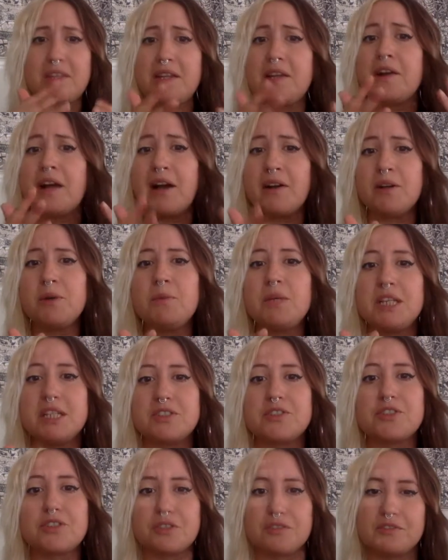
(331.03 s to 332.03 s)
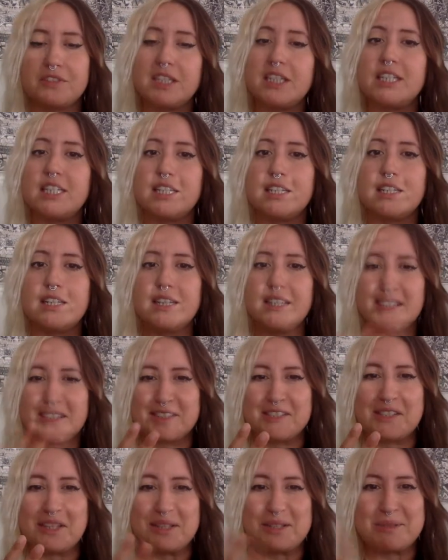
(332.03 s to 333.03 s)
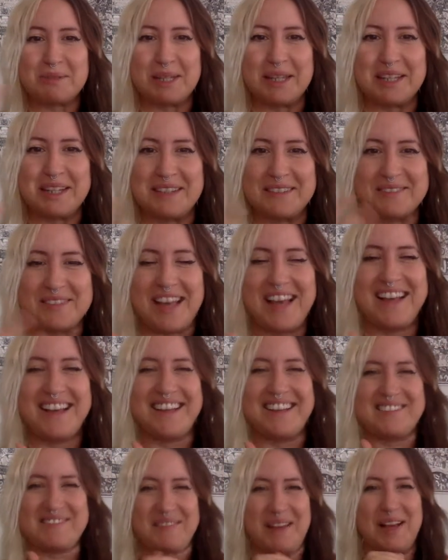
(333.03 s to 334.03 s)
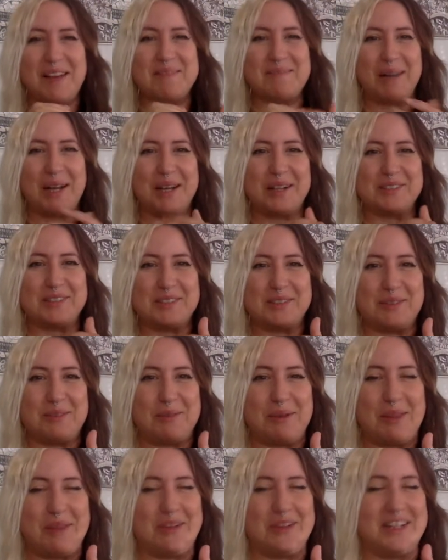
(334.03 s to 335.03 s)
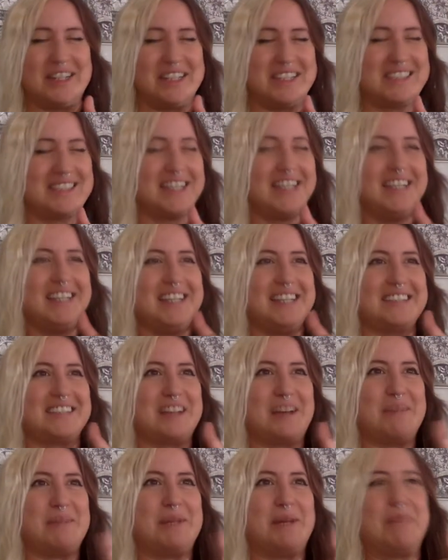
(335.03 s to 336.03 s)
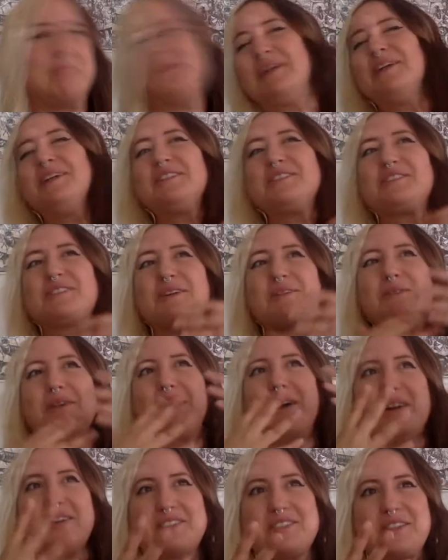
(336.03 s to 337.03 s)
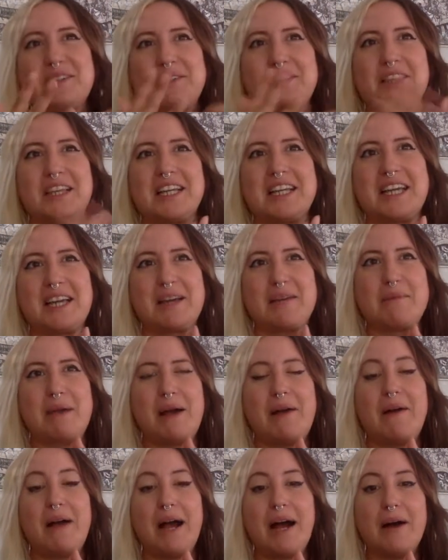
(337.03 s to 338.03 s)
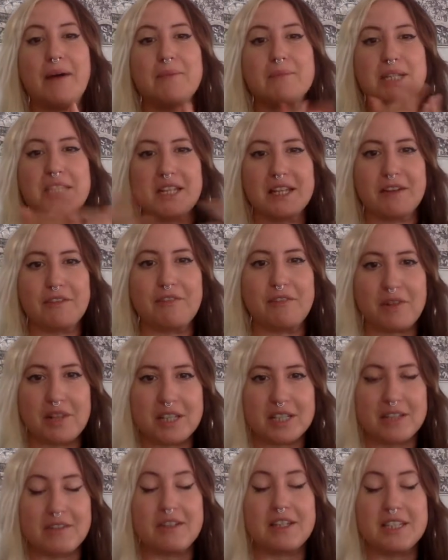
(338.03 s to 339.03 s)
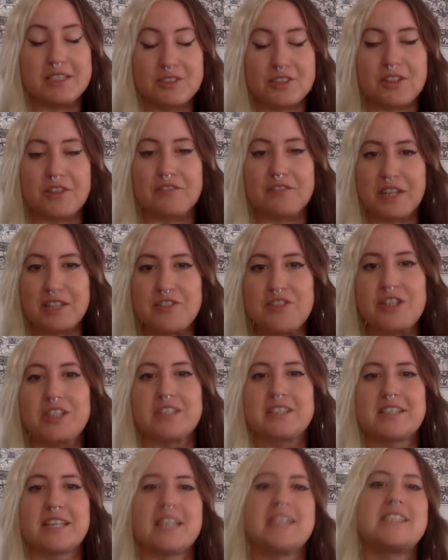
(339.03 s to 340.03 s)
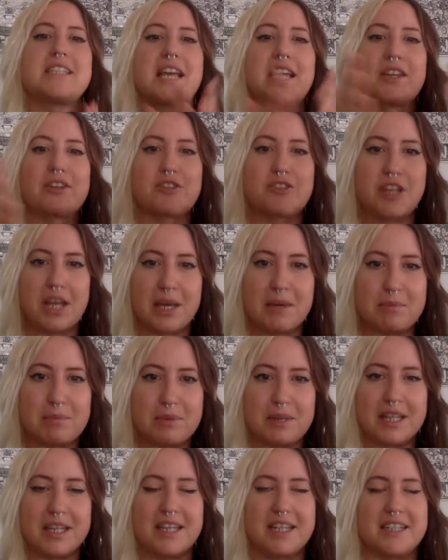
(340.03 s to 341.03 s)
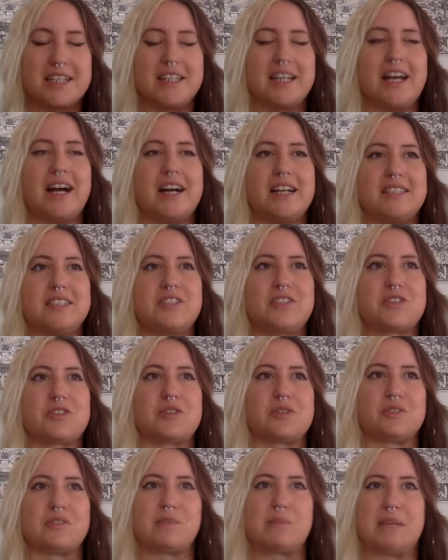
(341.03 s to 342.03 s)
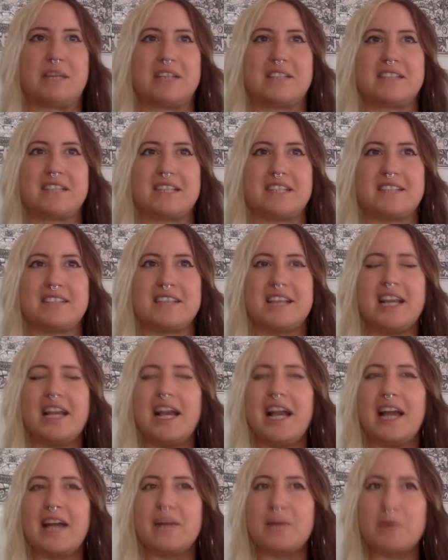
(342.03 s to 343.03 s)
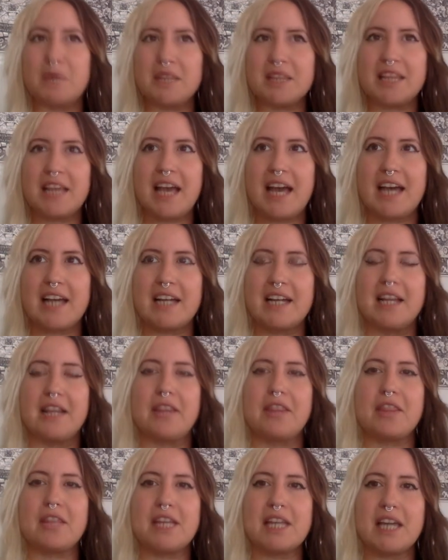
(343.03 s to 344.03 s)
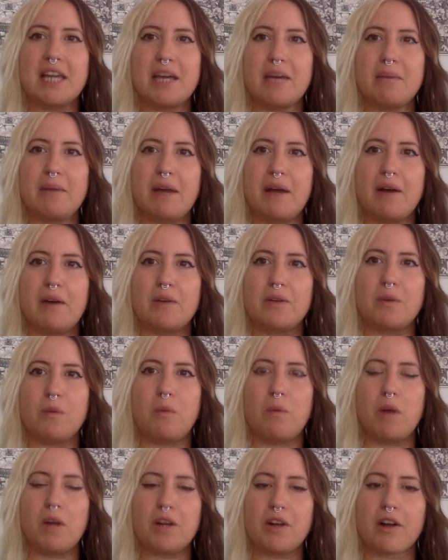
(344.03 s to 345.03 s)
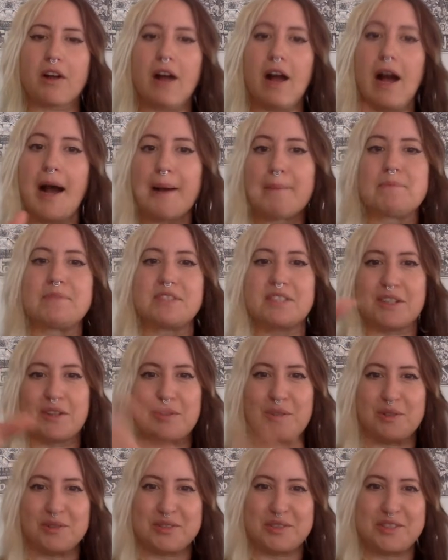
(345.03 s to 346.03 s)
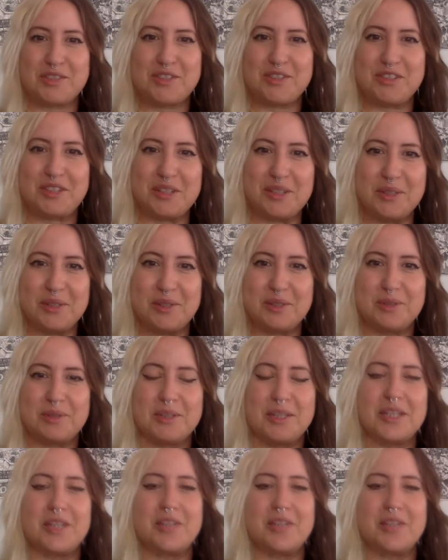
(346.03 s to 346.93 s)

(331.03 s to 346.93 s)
how can we intervene? Excuse me, my under the weatherness is coming up. So we're also thinking about how meaningful interventions can take shape in digital spaces, and with that, thinking about what are obstacles to